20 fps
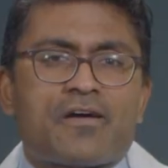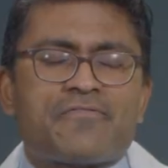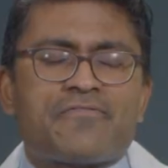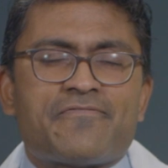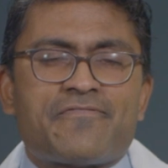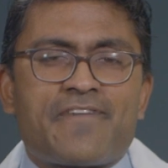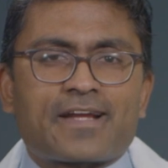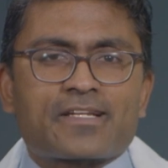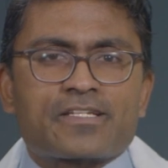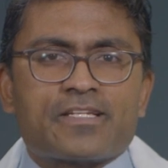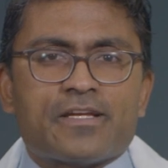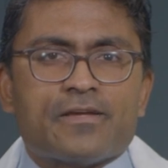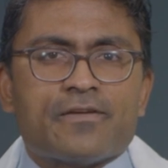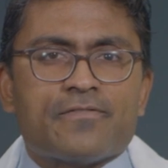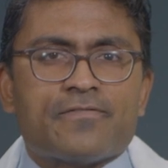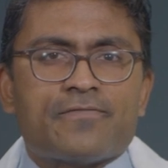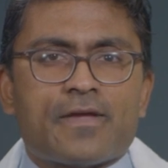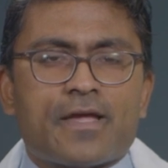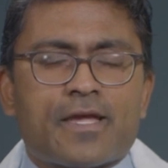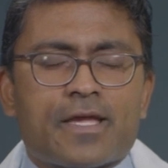
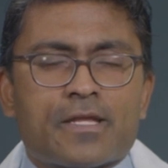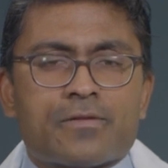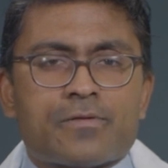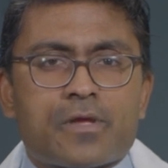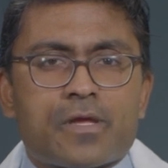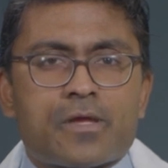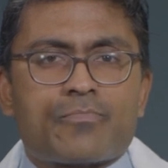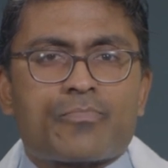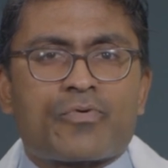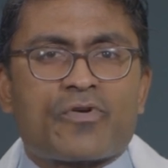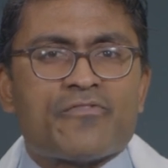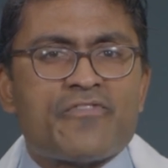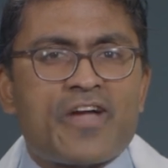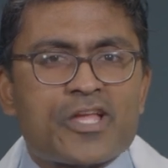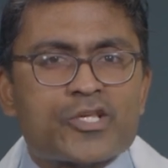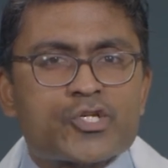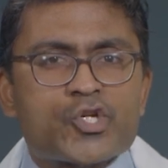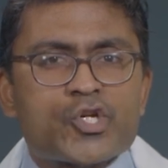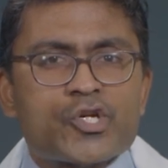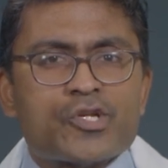effective in, in
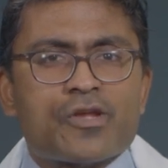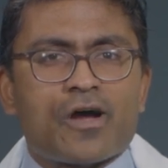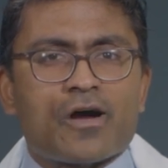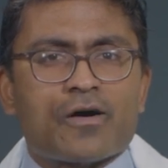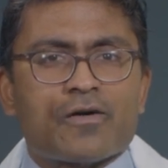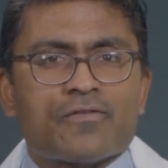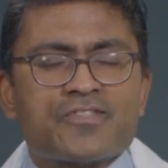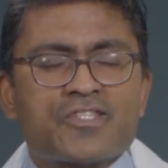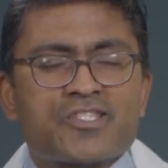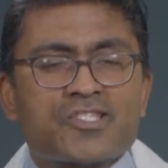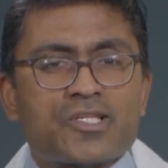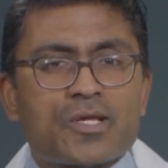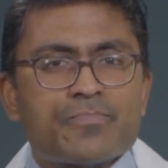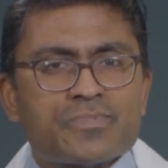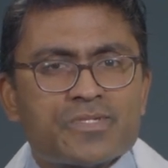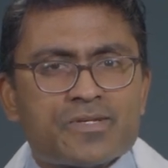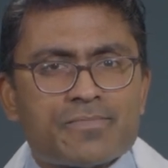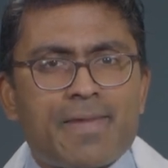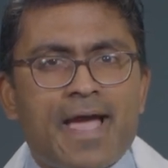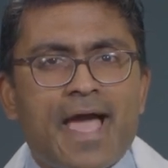prevention of
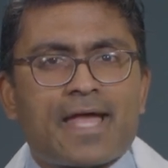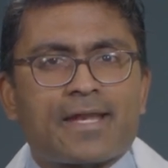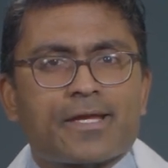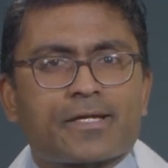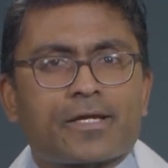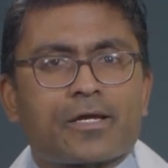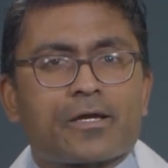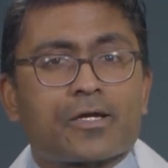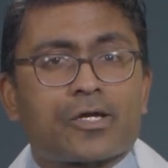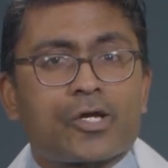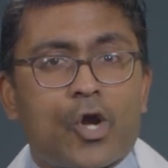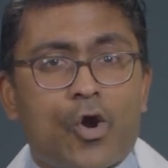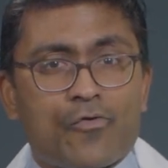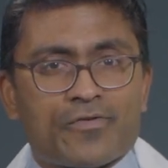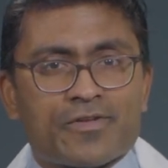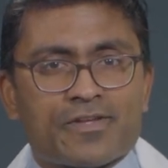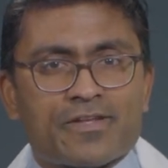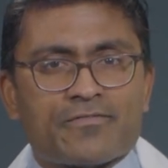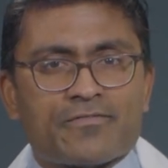symptomatic COVID